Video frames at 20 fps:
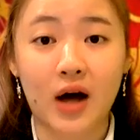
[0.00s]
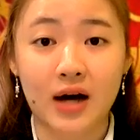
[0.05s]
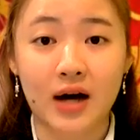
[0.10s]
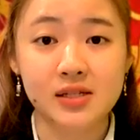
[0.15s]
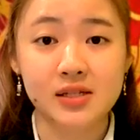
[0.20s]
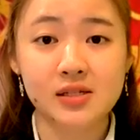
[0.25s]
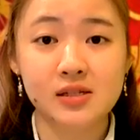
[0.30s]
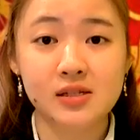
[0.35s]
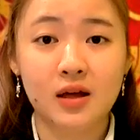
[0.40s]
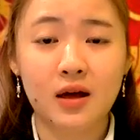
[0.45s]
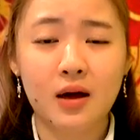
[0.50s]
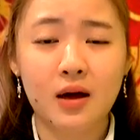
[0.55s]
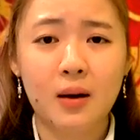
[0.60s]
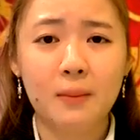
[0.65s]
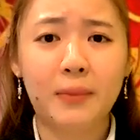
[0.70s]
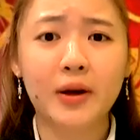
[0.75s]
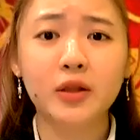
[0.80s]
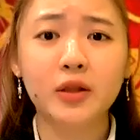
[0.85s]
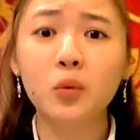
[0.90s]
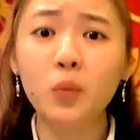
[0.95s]
us,
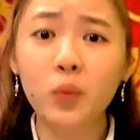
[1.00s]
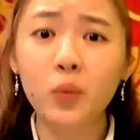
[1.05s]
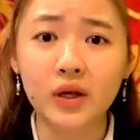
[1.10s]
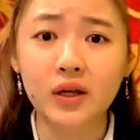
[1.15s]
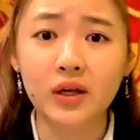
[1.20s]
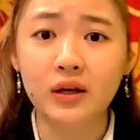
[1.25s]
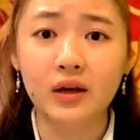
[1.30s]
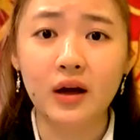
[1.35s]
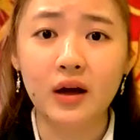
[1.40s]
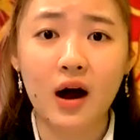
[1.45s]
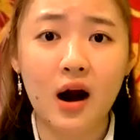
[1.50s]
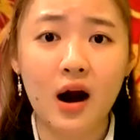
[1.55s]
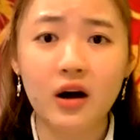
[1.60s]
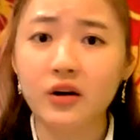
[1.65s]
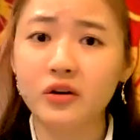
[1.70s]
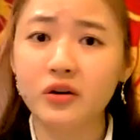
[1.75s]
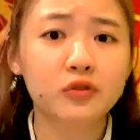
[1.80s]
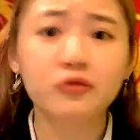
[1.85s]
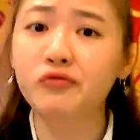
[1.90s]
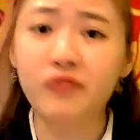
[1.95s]
but we are
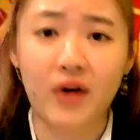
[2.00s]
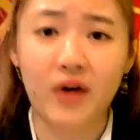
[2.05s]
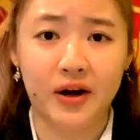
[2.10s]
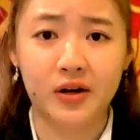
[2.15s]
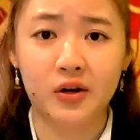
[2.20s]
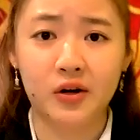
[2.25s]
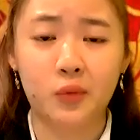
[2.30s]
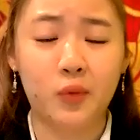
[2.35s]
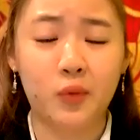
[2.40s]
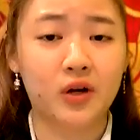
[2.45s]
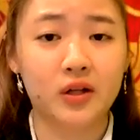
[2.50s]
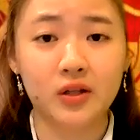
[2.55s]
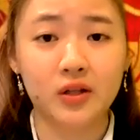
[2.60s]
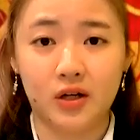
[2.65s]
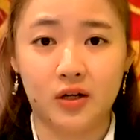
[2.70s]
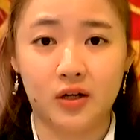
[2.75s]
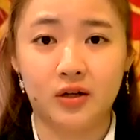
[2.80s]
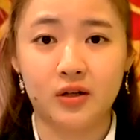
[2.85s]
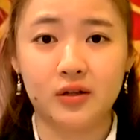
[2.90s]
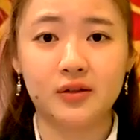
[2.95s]
not fine without
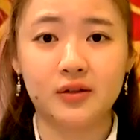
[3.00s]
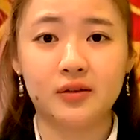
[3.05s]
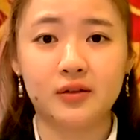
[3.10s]
Earth.